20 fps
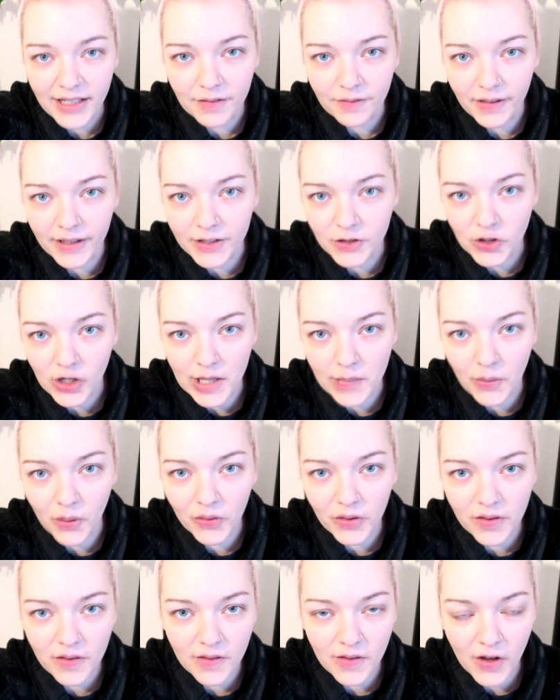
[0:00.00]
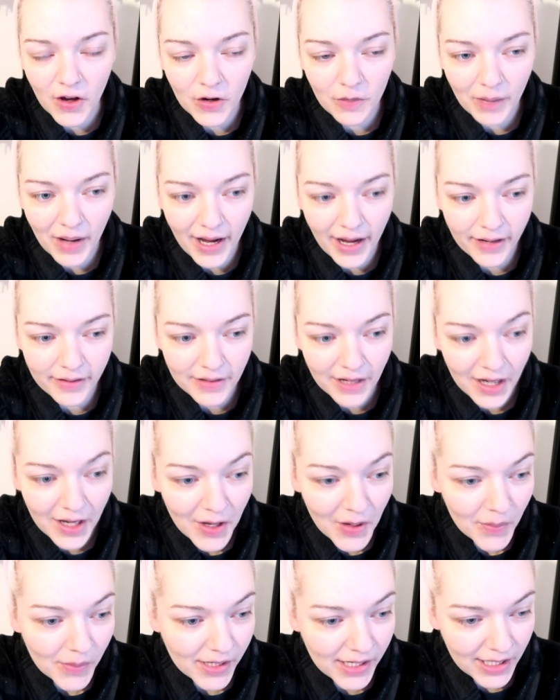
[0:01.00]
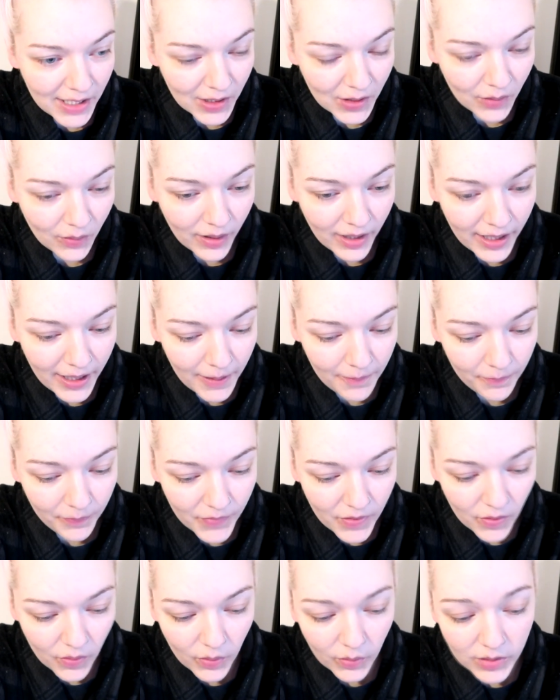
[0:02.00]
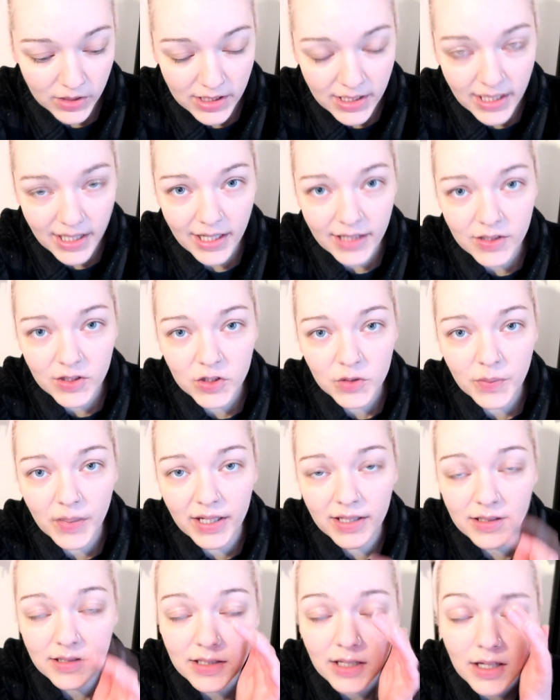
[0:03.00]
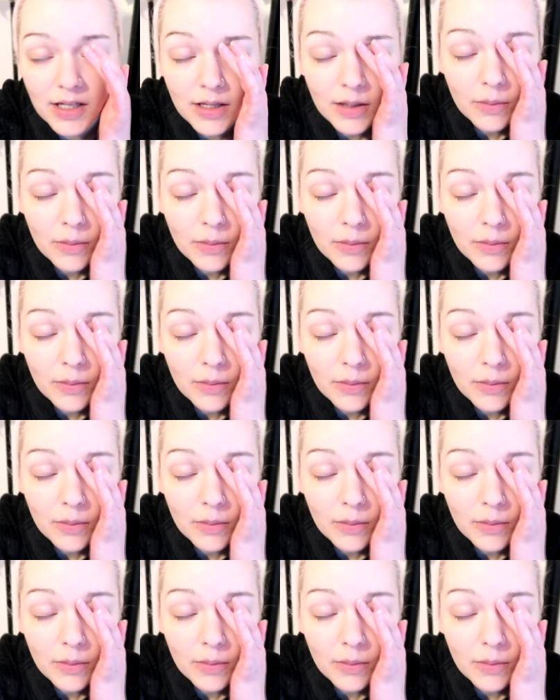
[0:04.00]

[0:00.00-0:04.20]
I need to find the tripod, this is hurting my hand. But anywho, so today I just spent